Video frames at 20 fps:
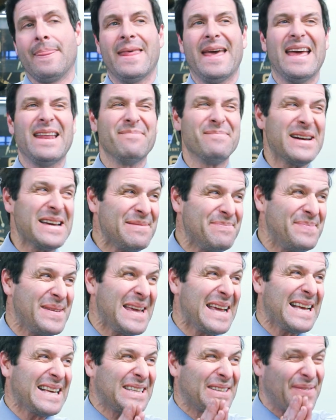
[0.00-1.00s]
And my
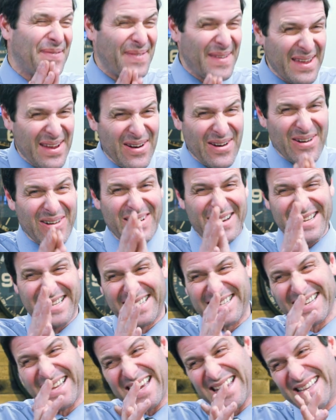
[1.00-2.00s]
biggest fear
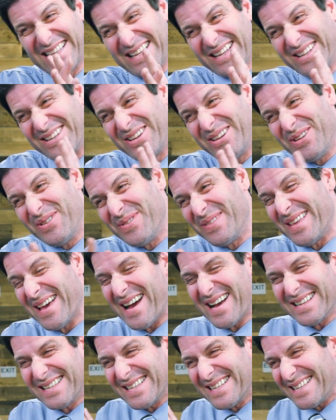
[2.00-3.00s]
is like the
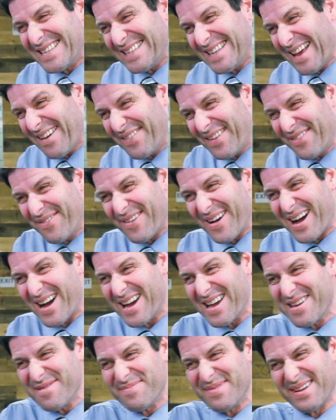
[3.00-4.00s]
2007
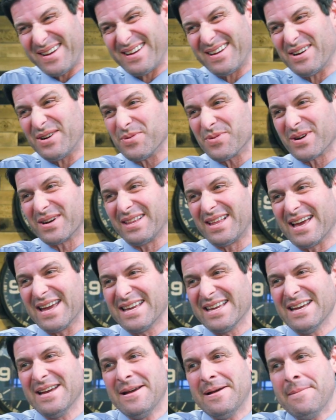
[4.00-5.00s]
vibe, you know, where
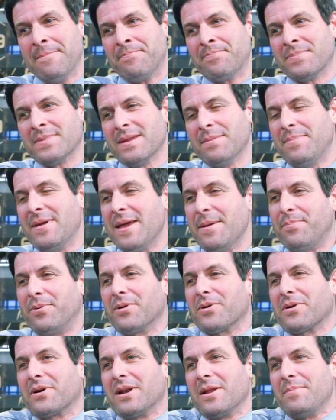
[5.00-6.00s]
like
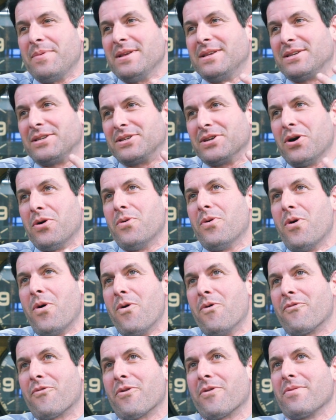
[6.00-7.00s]
people are gonna be so
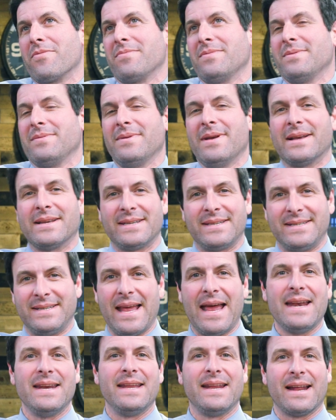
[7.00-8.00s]

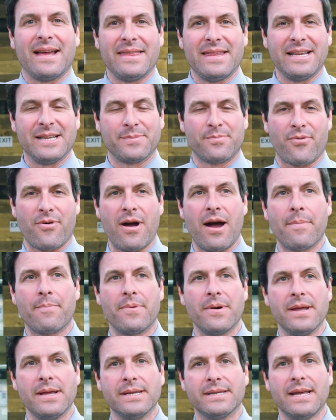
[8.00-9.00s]
overextended on these
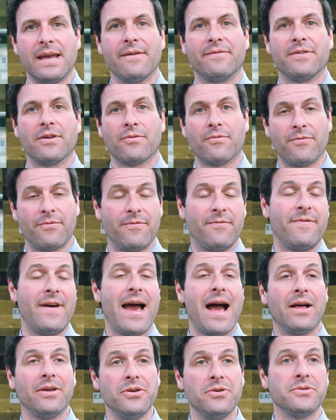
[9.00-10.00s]
properties if their
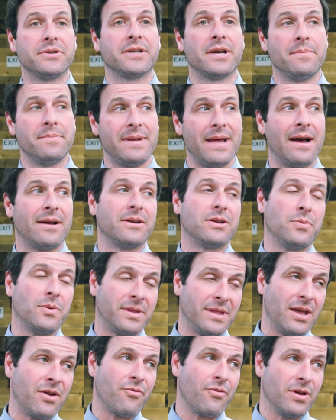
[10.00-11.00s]
values come down to
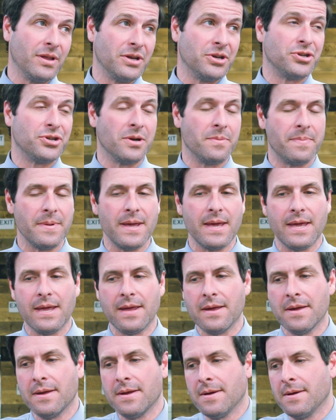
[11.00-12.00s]
what they really should be.
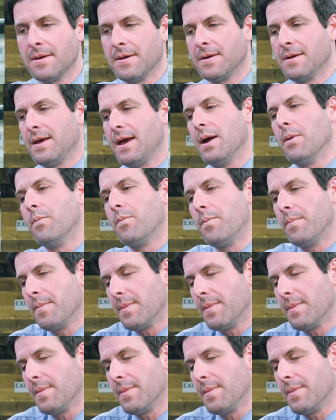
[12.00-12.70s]
And